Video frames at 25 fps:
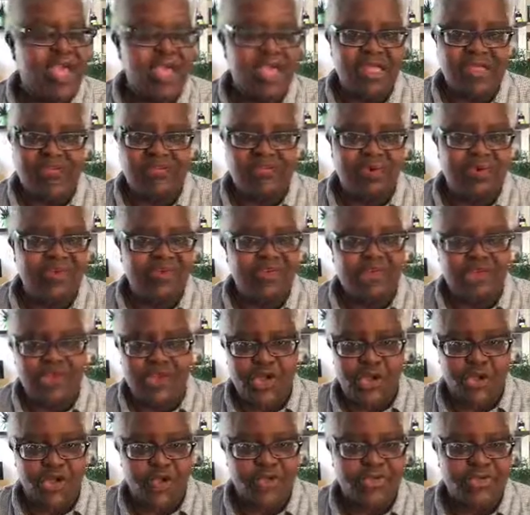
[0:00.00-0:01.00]
and one of your
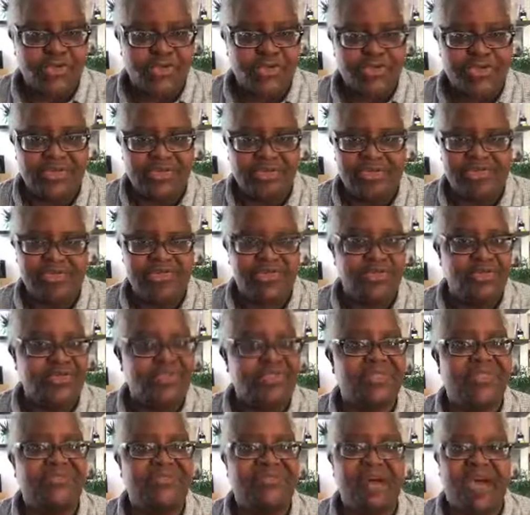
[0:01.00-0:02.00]
coworkers and there
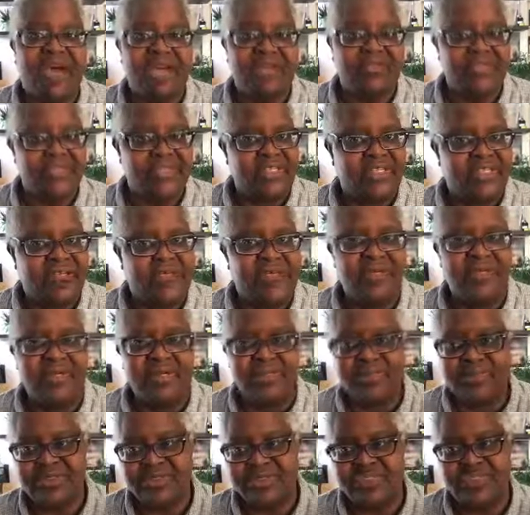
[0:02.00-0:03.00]
was 5 emails,